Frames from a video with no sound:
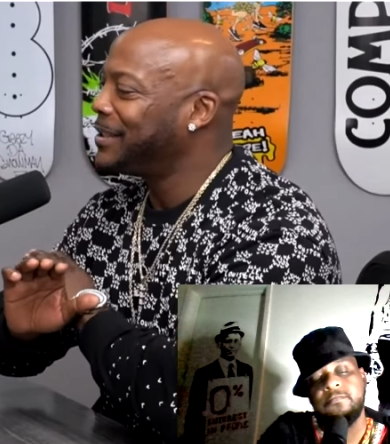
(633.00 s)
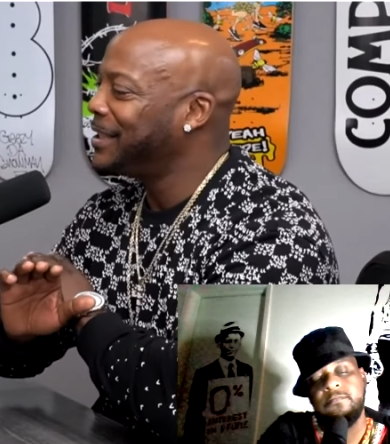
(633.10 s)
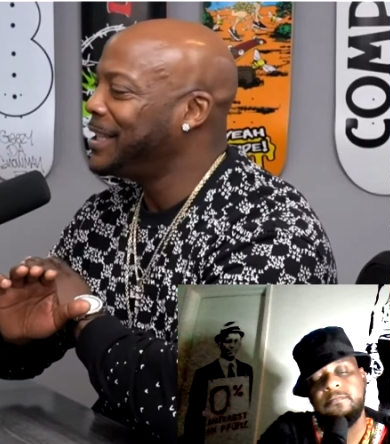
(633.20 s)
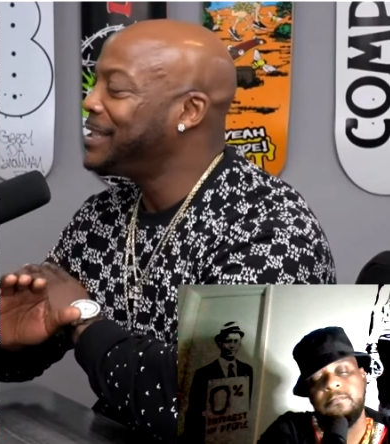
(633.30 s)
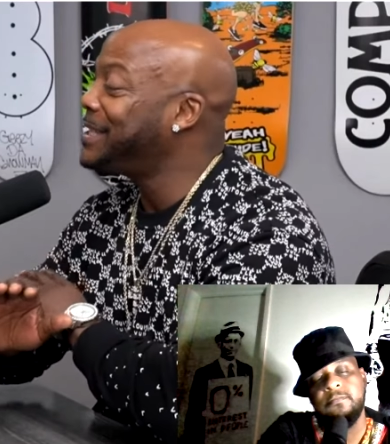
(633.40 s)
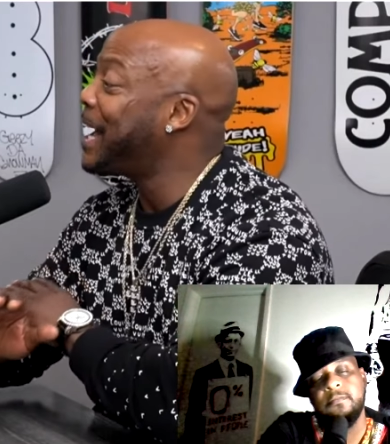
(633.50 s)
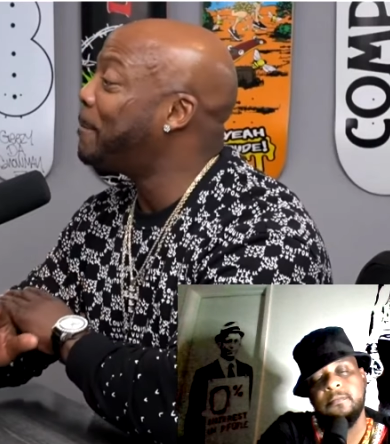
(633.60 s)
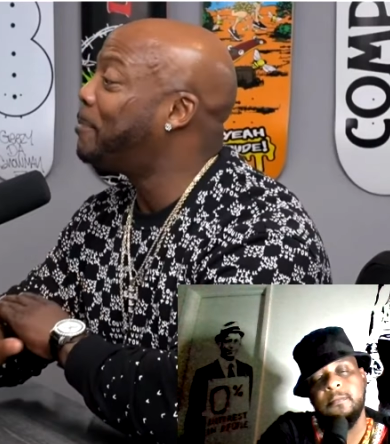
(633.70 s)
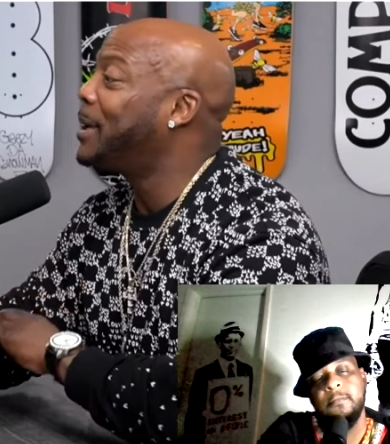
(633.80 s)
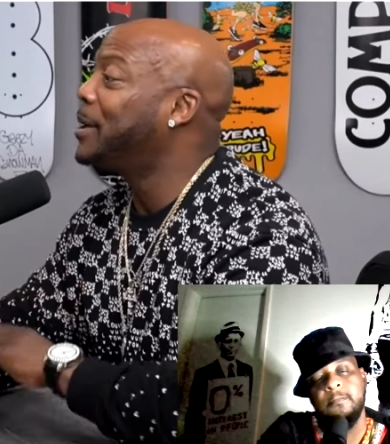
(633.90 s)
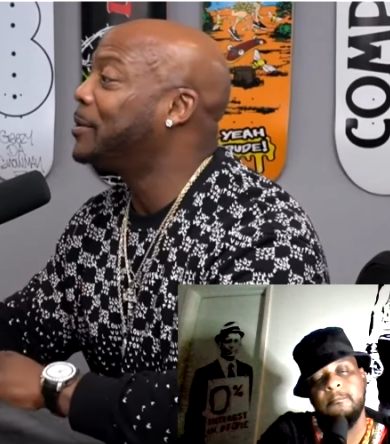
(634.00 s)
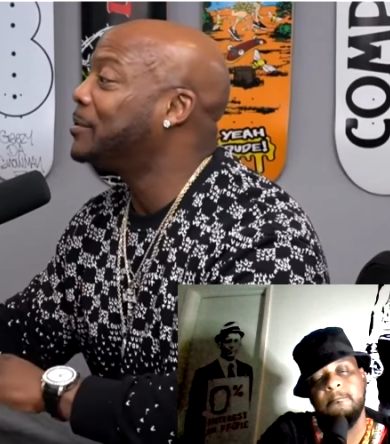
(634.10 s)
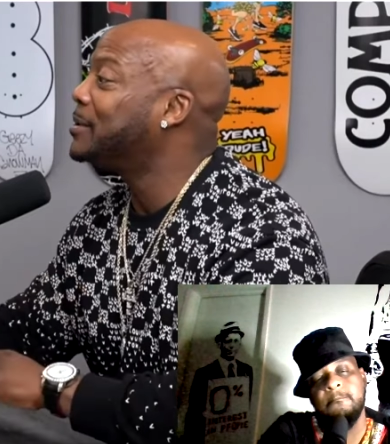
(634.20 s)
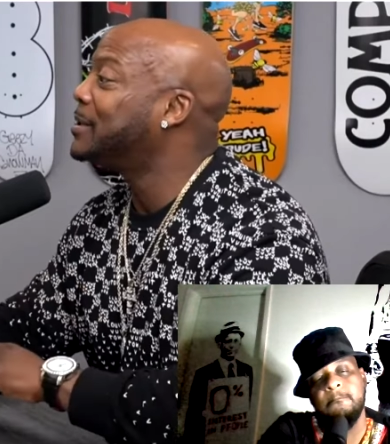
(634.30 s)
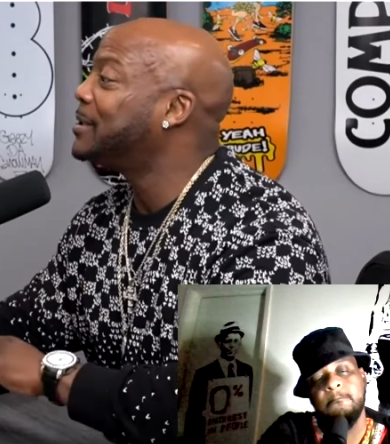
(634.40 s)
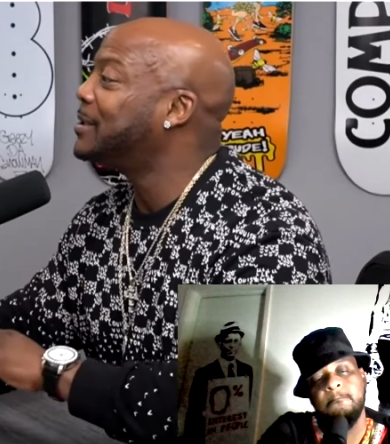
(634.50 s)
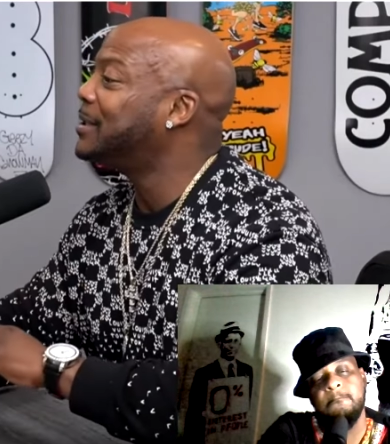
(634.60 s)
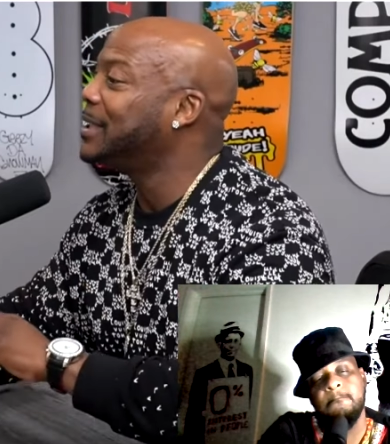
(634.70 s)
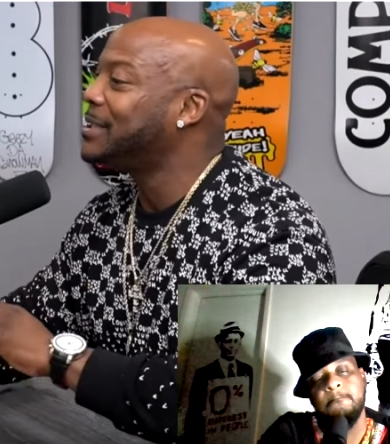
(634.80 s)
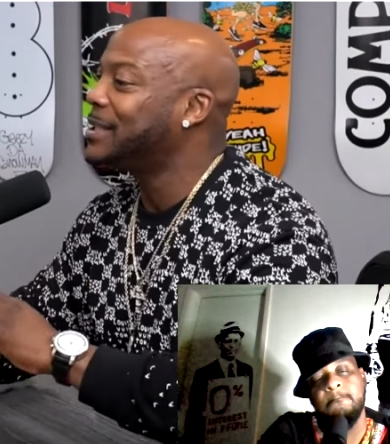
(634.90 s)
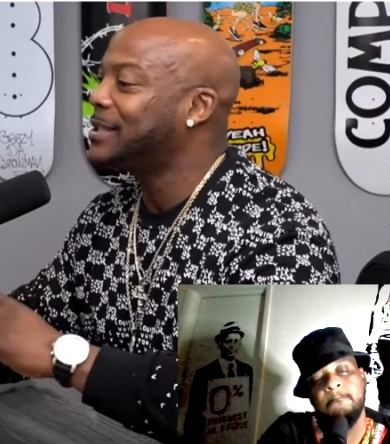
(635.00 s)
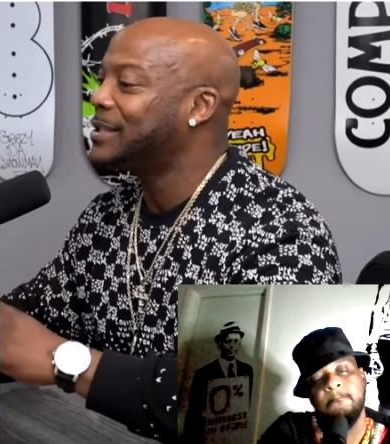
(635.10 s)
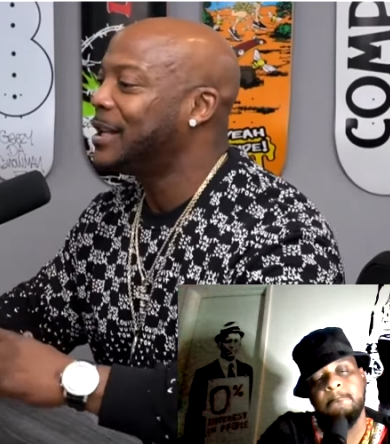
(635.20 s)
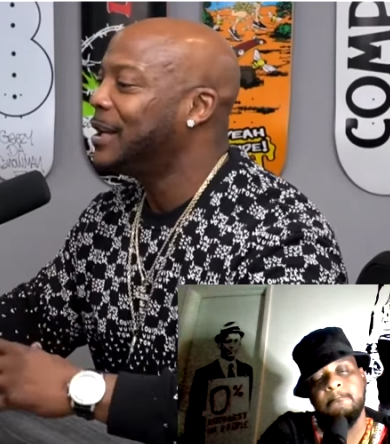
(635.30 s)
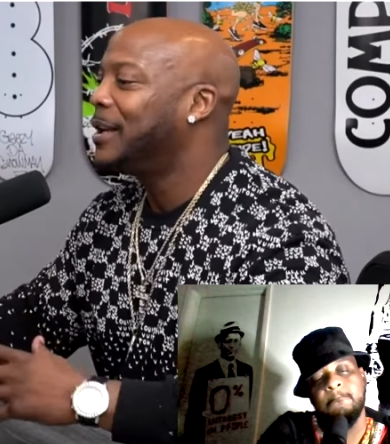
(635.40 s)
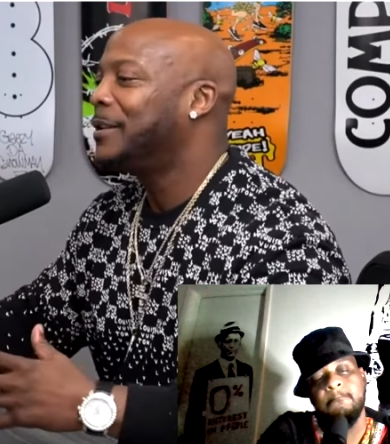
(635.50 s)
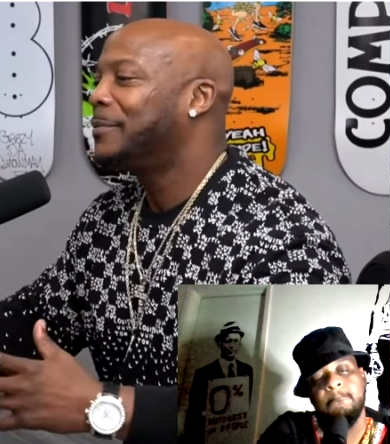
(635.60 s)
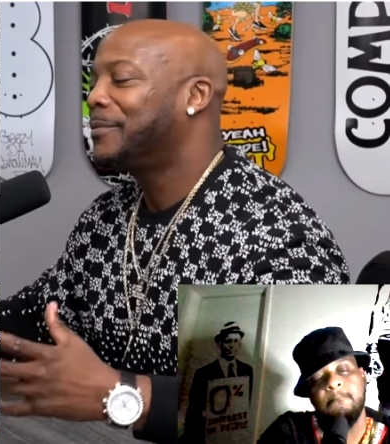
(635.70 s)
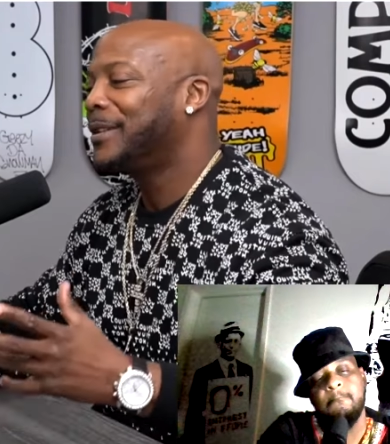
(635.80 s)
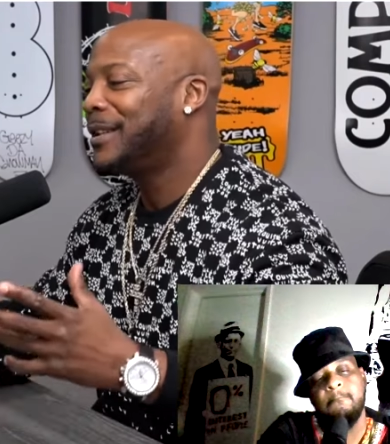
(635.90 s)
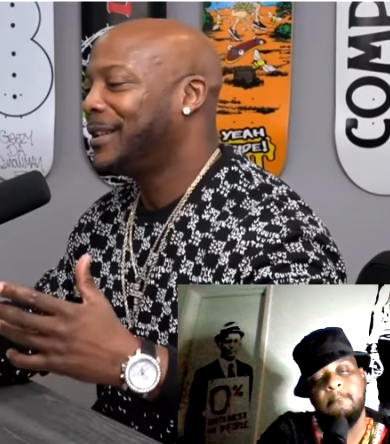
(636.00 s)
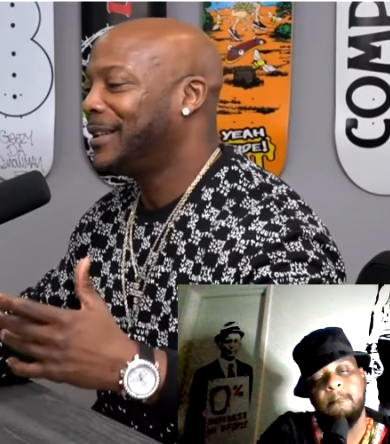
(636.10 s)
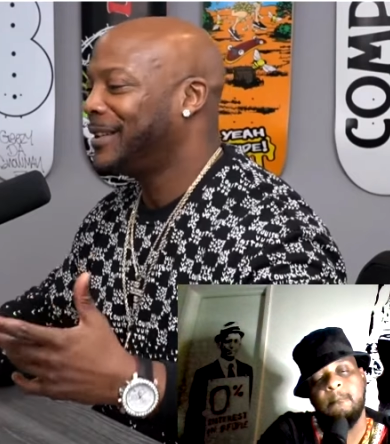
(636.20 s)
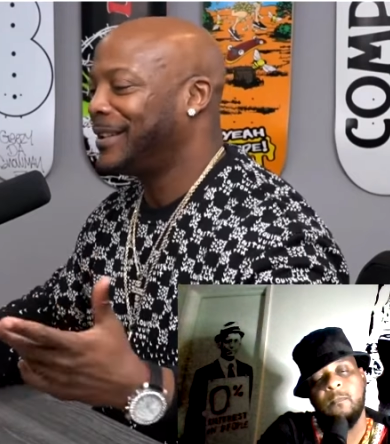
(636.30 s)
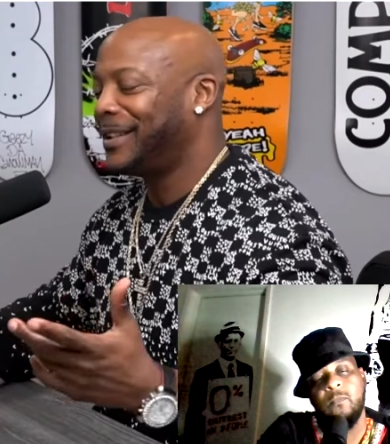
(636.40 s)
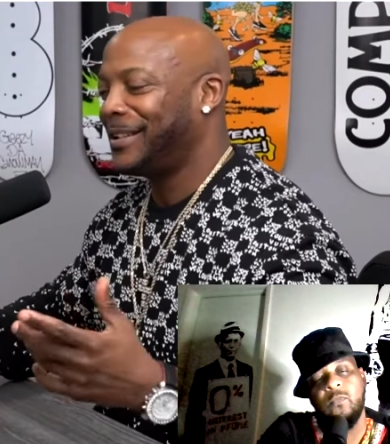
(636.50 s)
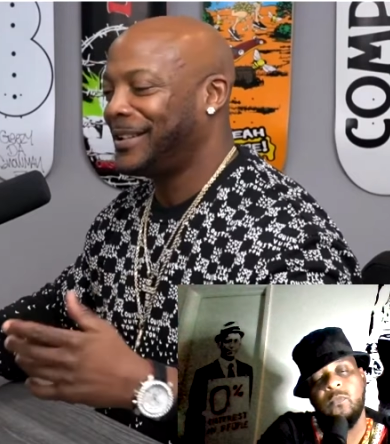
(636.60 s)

Speaker 1: he's not built his his uh,